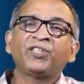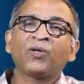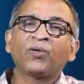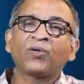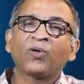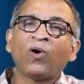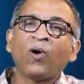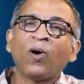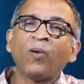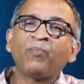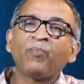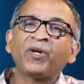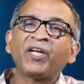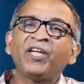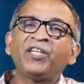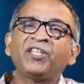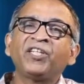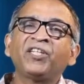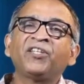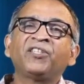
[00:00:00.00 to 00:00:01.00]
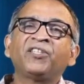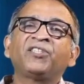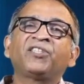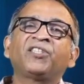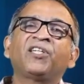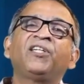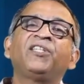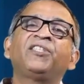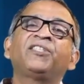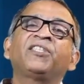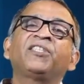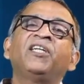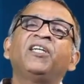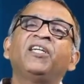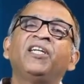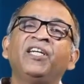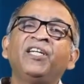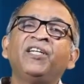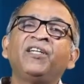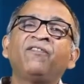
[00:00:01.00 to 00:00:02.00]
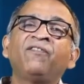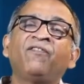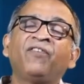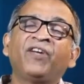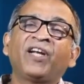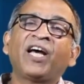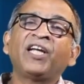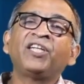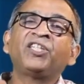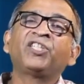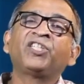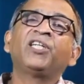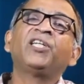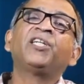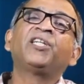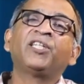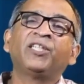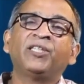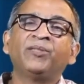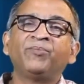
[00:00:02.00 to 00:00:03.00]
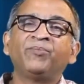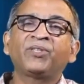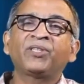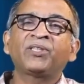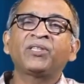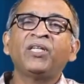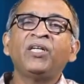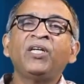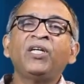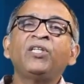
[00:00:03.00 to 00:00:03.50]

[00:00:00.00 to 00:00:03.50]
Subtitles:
your operating result in financial terms.